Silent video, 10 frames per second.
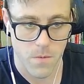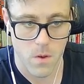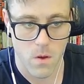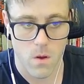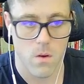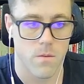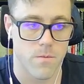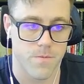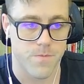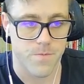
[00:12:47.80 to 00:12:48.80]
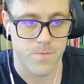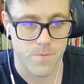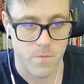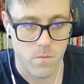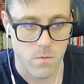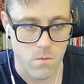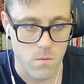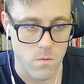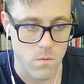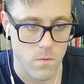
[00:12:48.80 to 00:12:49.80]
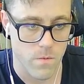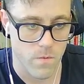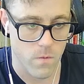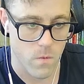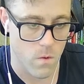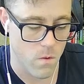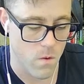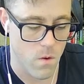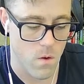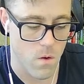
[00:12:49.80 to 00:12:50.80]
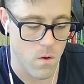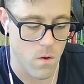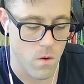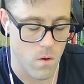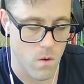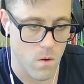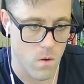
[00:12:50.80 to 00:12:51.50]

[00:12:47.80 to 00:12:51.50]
(silence)